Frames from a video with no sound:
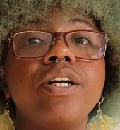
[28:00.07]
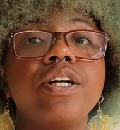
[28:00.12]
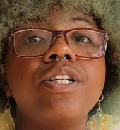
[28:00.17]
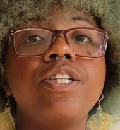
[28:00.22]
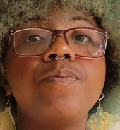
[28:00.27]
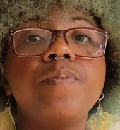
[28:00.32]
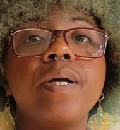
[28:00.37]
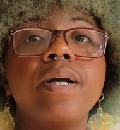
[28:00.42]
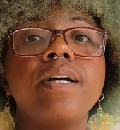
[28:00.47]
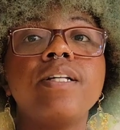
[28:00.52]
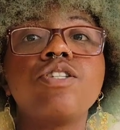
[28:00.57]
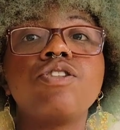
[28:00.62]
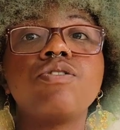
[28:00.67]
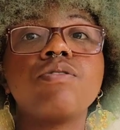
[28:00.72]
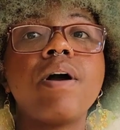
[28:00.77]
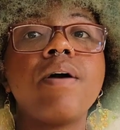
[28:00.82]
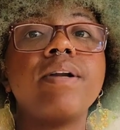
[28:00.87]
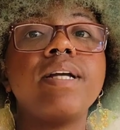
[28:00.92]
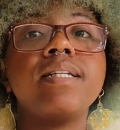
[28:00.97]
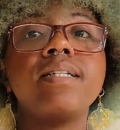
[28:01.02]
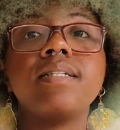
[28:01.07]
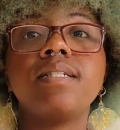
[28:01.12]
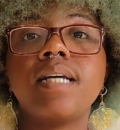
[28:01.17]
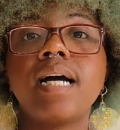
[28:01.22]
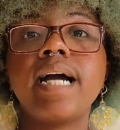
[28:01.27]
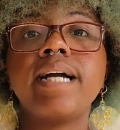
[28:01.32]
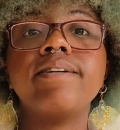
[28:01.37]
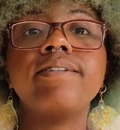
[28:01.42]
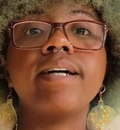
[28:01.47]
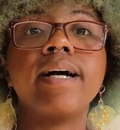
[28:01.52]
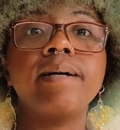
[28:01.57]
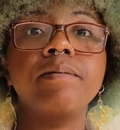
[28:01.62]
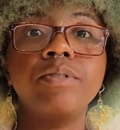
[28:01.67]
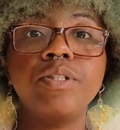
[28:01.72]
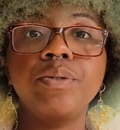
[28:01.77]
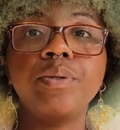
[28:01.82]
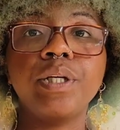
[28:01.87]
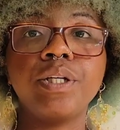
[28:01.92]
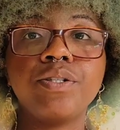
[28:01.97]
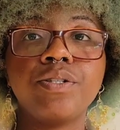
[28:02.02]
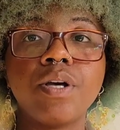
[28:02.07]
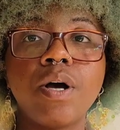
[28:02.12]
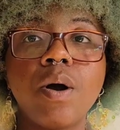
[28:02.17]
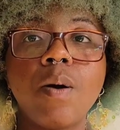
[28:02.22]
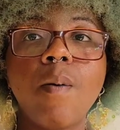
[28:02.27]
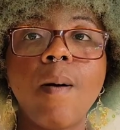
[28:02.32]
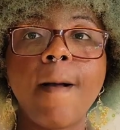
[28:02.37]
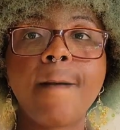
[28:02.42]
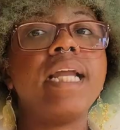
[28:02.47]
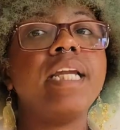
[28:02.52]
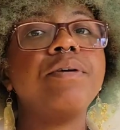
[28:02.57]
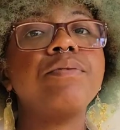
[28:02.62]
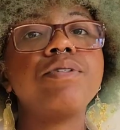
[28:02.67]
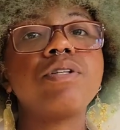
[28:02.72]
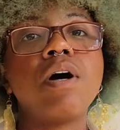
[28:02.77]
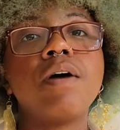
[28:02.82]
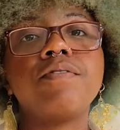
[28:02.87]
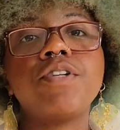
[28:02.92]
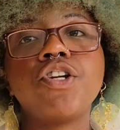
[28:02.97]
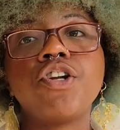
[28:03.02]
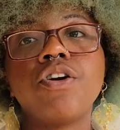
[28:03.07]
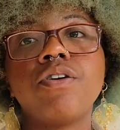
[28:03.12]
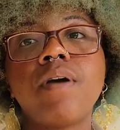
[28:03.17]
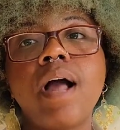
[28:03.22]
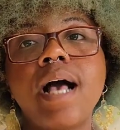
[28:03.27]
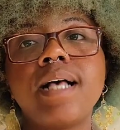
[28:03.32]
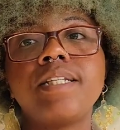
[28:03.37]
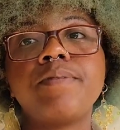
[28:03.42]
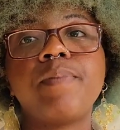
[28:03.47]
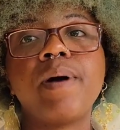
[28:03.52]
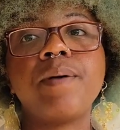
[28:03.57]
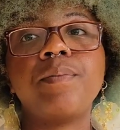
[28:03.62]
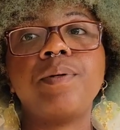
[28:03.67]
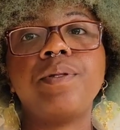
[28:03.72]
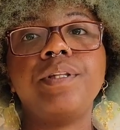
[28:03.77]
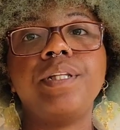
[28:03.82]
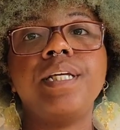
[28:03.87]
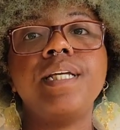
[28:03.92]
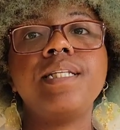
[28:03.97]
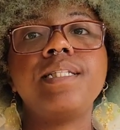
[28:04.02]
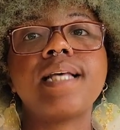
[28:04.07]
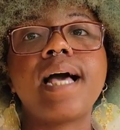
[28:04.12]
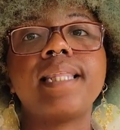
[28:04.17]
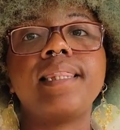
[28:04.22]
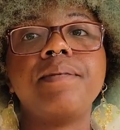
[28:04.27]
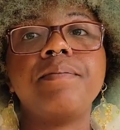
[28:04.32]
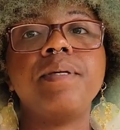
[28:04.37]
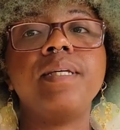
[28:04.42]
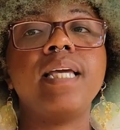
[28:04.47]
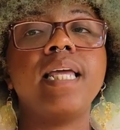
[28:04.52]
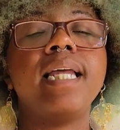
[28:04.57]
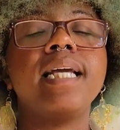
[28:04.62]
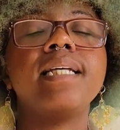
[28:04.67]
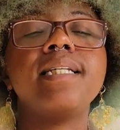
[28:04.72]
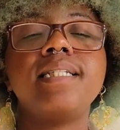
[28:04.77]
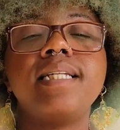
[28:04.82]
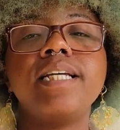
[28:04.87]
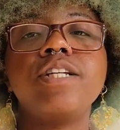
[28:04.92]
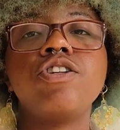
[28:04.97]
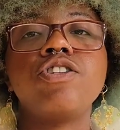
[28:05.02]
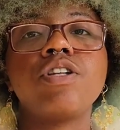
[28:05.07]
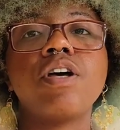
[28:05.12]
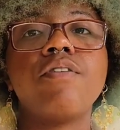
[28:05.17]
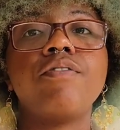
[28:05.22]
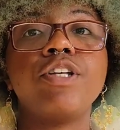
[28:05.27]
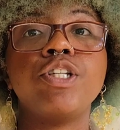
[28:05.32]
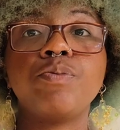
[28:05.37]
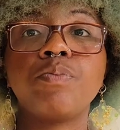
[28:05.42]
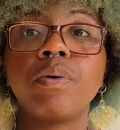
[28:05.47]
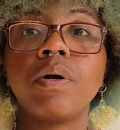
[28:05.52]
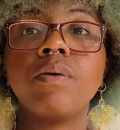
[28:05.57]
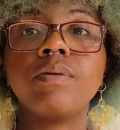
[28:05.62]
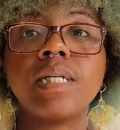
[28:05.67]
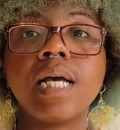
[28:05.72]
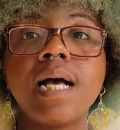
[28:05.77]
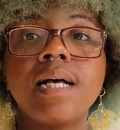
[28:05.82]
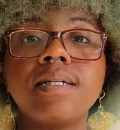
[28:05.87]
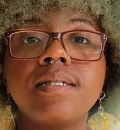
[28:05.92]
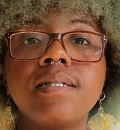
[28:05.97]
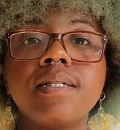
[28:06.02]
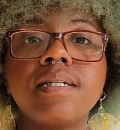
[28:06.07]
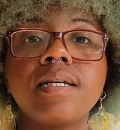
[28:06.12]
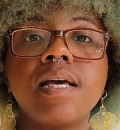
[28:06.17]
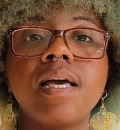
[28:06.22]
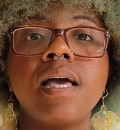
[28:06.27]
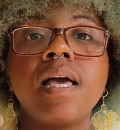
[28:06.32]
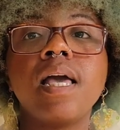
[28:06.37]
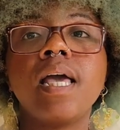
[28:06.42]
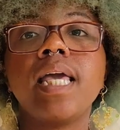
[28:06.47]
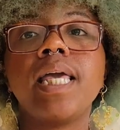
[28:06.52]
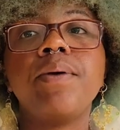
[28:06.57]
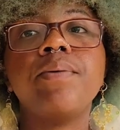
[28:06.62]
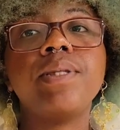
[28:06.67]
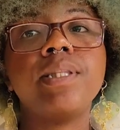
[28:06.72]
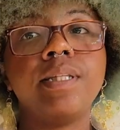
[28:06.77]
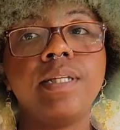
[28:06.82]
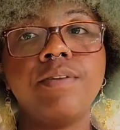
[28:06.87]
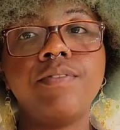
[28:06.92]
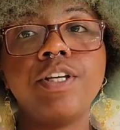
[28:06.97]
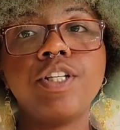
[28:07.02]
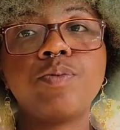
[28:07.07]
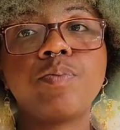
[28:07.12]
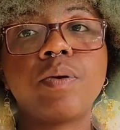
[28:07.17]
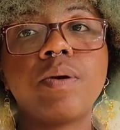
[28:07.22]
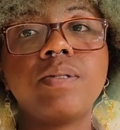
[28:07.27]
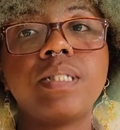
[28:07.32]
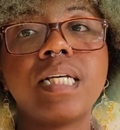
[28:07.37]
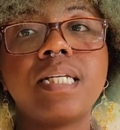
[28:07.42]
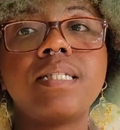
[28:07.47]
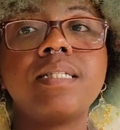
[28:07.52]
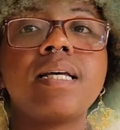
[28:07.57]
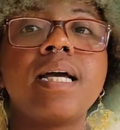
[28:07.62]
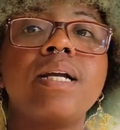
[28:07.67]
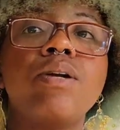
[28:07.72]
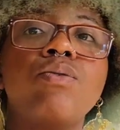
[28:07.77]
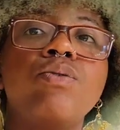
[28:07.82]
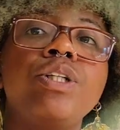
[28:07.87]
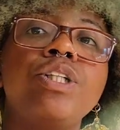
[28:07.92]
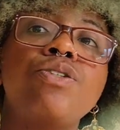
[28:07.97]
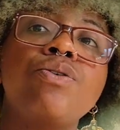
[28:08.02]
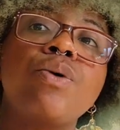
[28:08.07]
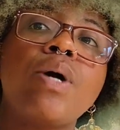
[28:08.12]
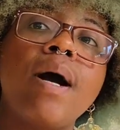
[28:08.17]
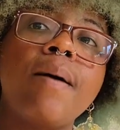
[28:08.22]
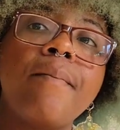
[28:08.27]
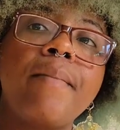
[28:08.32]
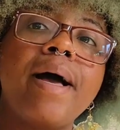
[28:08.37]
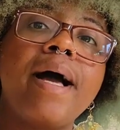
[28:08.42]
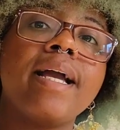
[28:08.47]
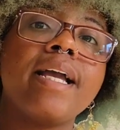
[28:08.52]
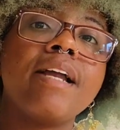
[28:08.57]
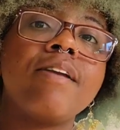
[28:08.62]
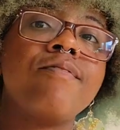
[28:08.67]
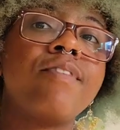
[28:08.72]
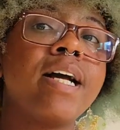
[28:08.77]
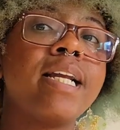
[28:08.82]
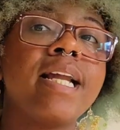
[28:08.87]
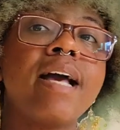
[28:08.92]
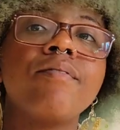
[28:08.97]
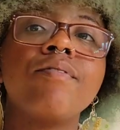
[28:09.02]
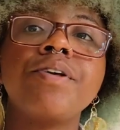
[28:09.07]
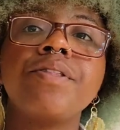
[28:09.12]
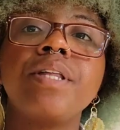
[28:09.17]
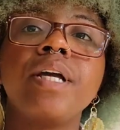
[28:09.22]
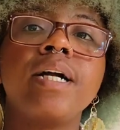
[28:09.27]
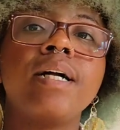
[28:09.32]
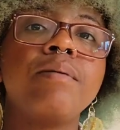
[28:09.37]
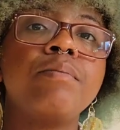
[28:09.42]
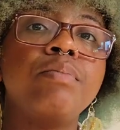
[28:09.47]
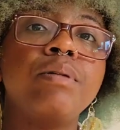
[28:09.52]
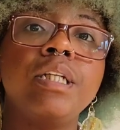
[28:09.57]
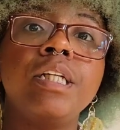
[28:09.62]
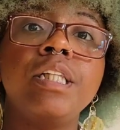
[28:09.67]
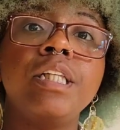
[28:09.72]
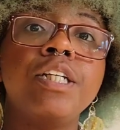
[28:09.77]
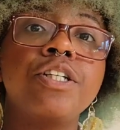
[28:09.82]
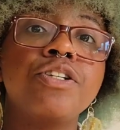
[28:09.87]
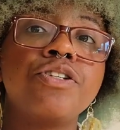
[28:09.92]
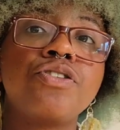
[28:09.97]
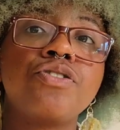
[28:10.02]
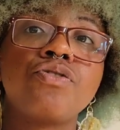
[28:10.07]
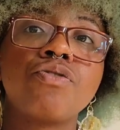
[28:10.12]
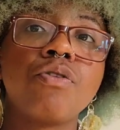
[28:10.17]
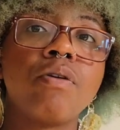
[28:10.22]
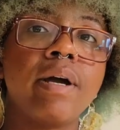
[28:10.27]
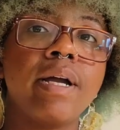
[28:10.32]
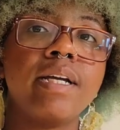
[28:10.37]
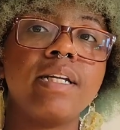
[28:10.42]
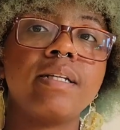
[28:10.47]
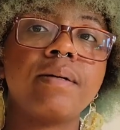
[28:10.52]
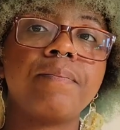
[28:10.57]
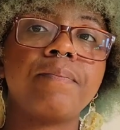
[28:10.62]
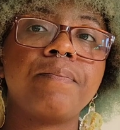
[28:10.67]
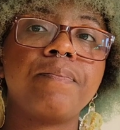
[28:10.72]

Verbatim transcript: good spirits throughout his entire time doing so. Eddie was often harassed by police at the beginning stages of his protest. He would leave his protest site only to come back and find everything completely destroyed.